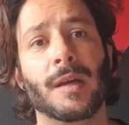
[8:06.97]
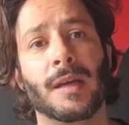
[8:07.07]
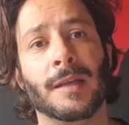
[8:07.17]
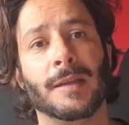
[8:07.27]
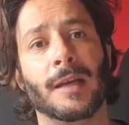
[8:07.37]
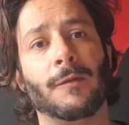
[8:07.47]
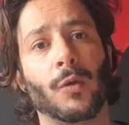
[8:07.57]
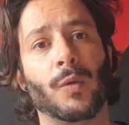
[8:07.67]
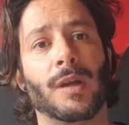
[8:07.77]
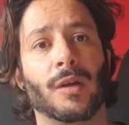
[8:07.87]
and then
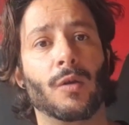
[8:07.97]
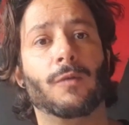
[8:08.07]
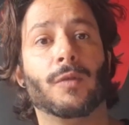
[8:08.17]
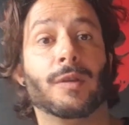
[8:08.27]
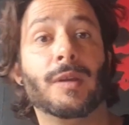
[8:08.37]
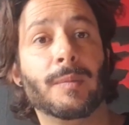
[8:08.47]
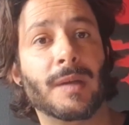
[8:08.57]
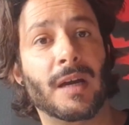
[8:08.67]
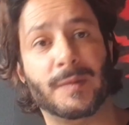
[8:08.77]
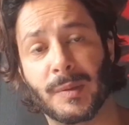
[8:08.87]
for when I go for deep
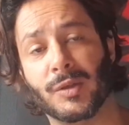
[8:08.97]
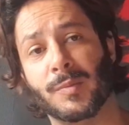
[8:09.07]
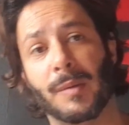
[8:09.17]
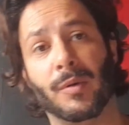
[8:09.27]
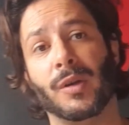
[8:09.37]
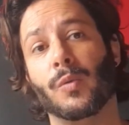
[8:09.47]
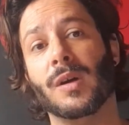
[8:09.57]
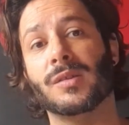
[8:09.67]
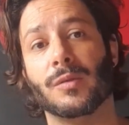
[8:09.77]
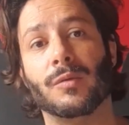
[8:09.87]
dives, because my body
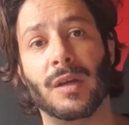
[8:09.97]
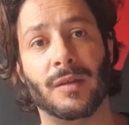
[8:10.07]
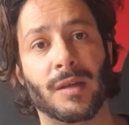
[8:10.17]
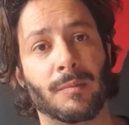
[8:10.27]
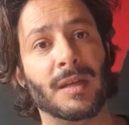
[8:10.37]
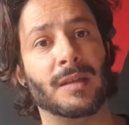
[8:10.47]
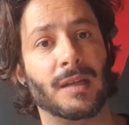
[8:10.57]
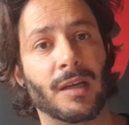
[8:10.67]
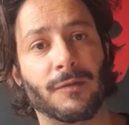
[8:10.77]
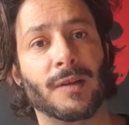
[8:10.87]
was already and
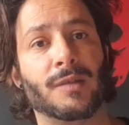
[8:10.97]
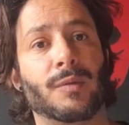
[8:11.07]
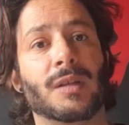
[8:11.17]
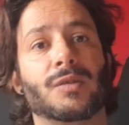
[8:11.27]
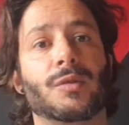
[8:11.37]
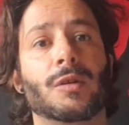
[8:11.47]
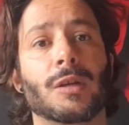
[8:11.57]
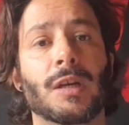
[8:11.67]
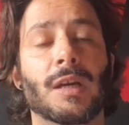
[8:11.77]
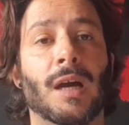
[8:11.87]
mentally I felt really
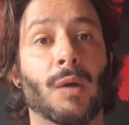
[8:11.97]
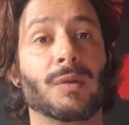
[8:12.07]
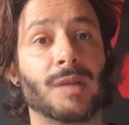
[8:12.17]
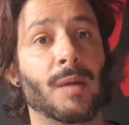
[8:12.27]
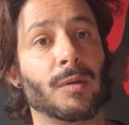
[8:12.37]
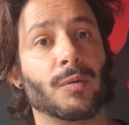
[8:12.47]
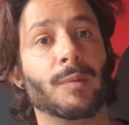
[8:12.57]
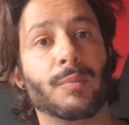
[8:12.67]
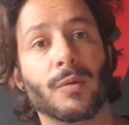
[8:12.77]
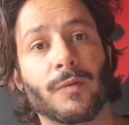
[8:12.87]
strong, I was able to
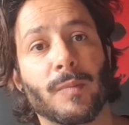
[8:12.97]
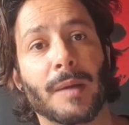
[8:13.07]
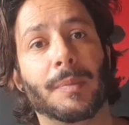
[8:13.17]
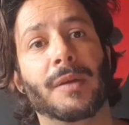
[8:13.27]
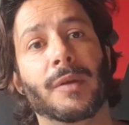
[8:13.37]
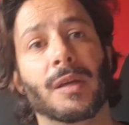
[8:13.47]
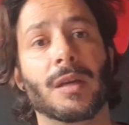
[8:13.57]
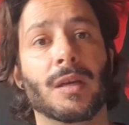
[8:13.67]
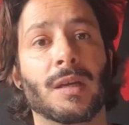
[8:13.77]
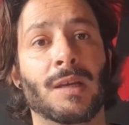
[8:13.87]
improve my P V
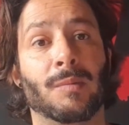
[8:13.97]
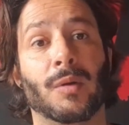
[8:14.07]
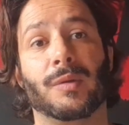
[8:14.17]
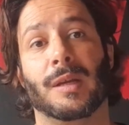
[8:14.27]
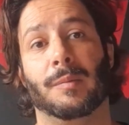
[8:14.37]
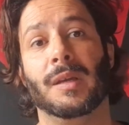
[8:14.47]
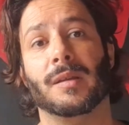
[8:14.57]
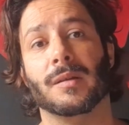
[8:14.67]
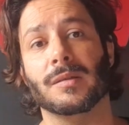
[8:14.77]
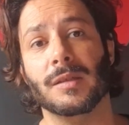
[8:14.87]
in about ten
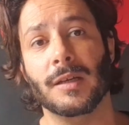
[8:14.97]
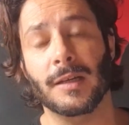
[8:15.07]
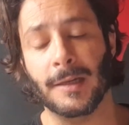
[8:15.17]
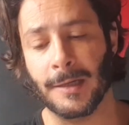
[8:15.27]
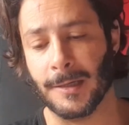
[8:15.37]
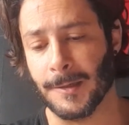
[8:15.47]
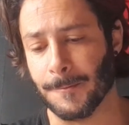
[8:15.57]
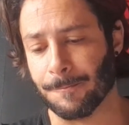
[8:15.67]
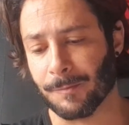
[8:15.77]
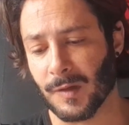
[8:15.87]
meters.
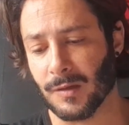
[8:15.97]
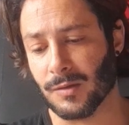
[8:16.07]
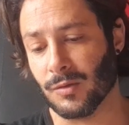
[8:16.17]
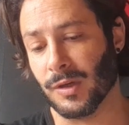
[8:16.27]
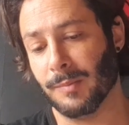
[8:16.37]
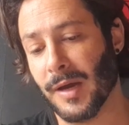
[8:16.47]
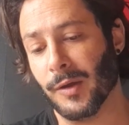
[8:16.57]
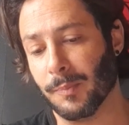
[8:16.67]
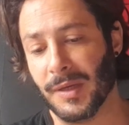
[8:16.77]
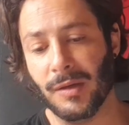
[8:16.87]
Um, so in my
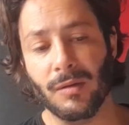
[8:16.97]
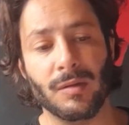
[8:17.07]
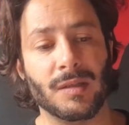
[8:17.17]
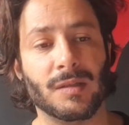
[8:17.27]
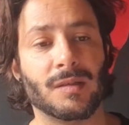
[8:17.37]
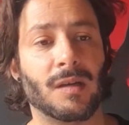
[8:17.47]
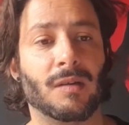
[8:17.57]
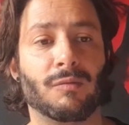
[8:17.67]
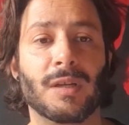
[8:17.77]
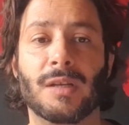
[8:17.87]
opinion, this is
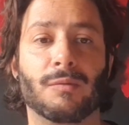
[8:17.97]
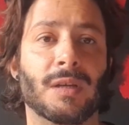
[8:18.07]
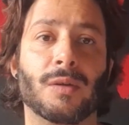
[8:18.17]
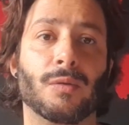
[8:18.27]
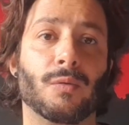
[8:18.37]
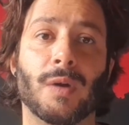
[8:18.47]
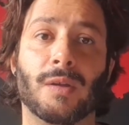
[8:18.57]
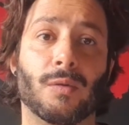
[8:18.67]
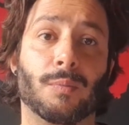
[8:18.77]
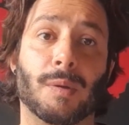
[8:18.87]
a really really good way
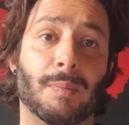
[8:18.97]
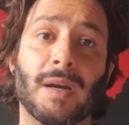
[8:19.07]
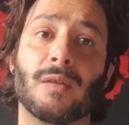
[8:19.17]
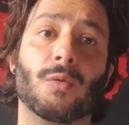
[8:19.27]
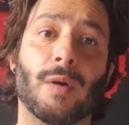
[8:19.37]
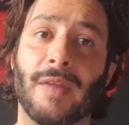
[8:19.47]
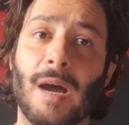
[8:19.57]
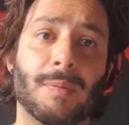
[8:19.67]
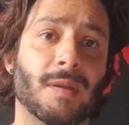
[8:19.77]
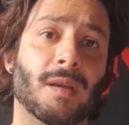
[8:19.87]
to prepare, to
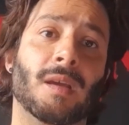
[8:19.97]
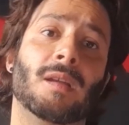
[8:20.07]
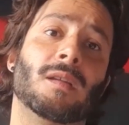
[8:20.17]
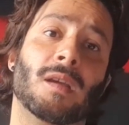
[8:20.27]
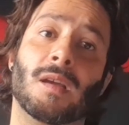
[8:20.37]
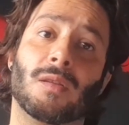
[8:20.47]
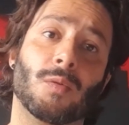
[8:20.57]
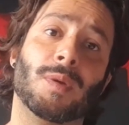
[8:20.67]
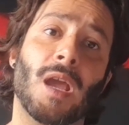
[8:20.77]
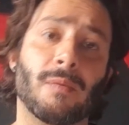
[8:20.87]
adapt, and uh, to
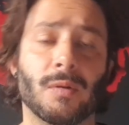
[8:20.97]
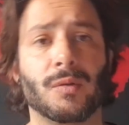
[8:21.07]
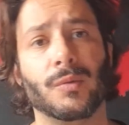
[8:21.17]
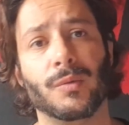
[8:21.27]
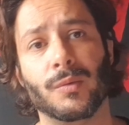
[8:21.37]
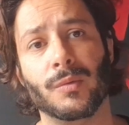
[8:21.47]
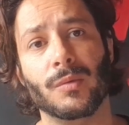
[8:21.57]
be able to